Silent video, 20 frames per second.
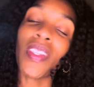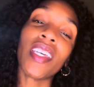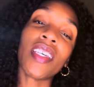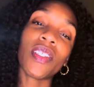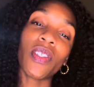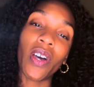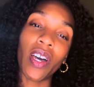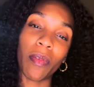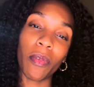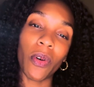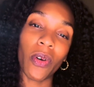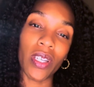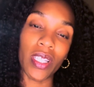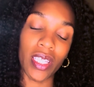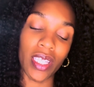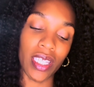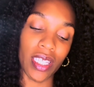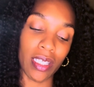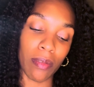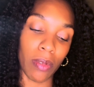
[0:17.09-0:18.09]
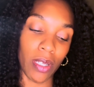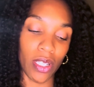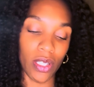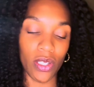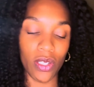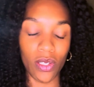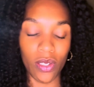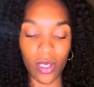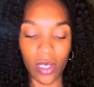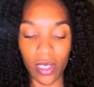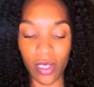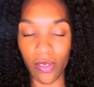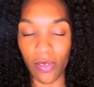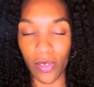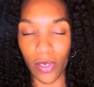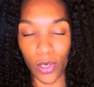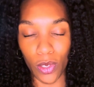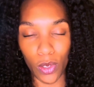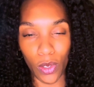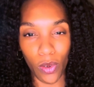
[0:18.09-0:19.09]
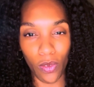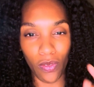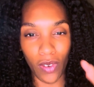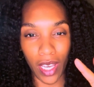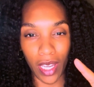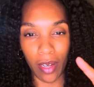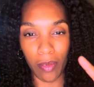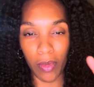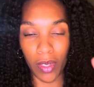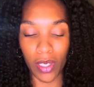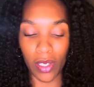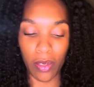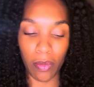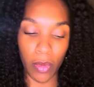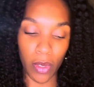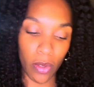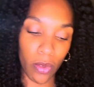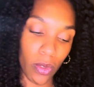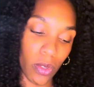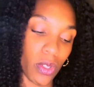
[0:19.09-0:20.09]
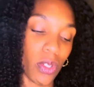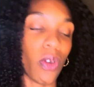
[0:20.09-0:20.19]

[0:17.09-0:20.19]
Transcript: So I'm going to explain to you the difference. So vitamins and minerals.